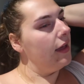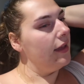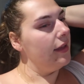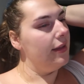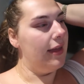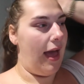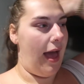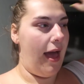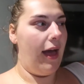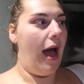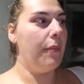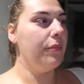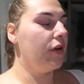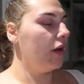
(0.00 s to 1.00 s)
Yeah,
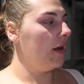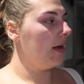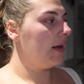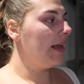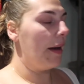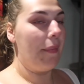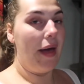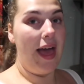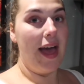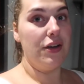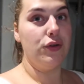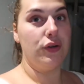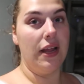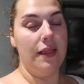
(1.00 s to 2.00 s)
I'm gonna get my
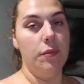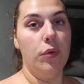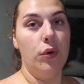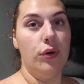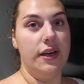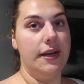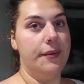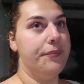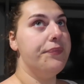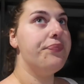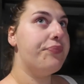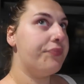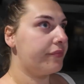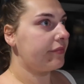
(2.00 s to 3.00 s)
hair done in the morning
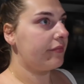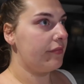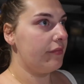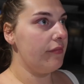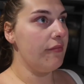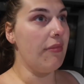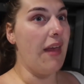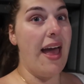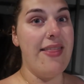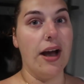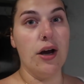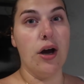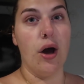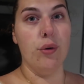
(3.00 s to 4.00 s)
and
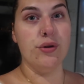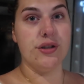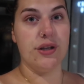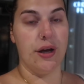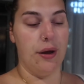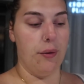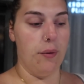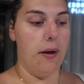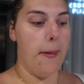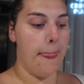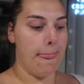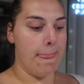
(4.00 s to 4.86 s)
then go to